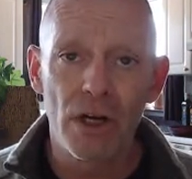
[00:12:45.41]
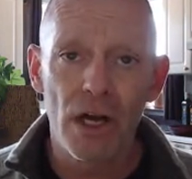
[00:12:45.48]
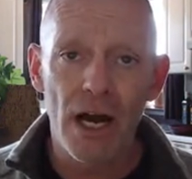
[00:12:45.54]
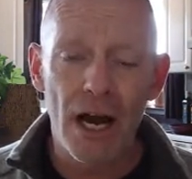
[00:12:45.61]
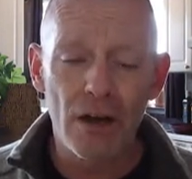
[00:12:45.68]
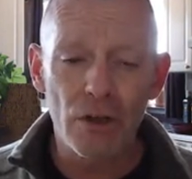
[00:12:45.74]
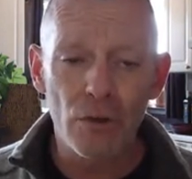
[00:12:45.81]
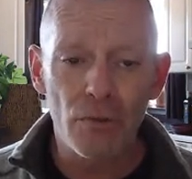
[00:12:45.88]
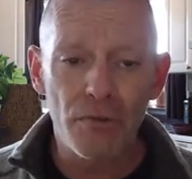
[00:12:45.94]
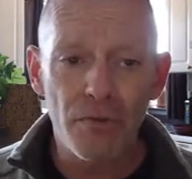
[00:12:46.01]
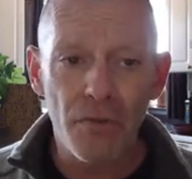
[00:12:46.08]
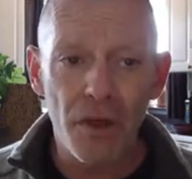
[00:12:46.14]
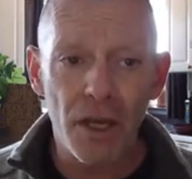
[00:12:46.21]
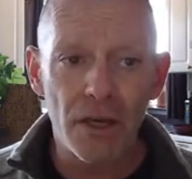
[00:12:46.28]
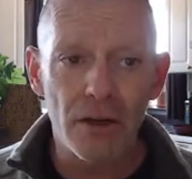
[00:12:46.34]
how you
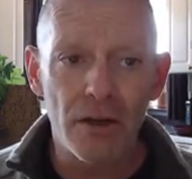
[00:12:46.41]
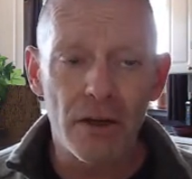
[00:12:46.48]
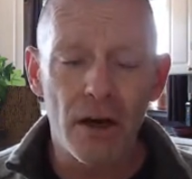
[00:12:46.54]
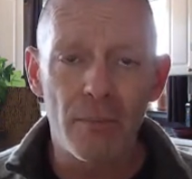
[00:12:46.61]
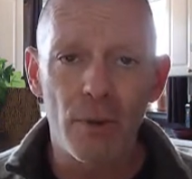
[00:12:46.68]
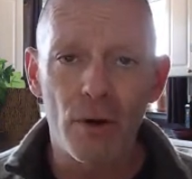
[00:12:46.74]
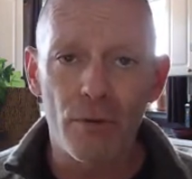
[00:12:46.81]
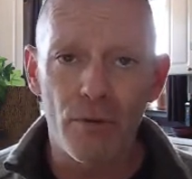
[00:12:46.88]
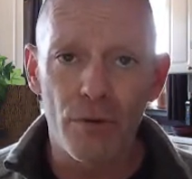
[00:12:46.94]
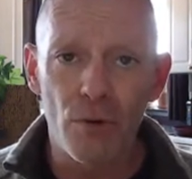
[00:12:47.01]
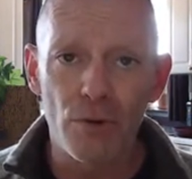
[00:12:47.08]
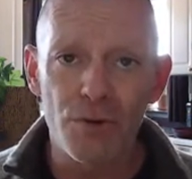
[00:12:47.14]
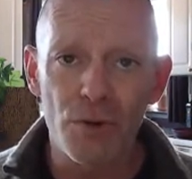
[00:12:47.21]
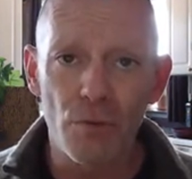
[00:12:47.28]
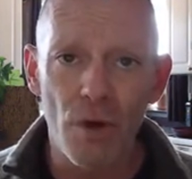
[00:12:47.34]
think about
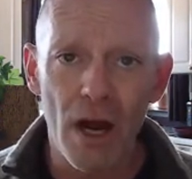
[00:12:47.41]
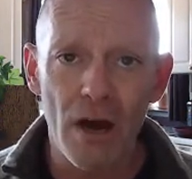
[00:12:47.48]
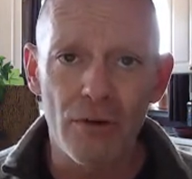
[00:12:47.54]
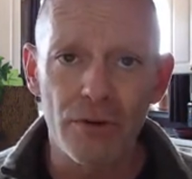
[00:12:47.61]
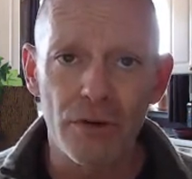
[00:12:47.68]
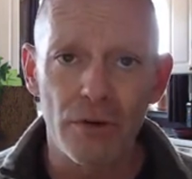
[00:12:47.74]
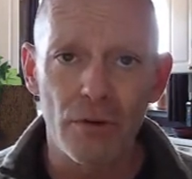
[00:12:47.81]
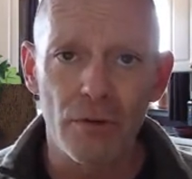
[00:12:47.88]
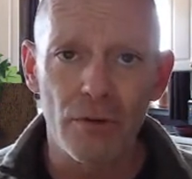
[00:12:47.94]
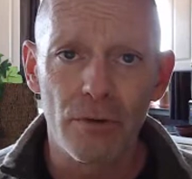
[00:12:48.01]
those around you.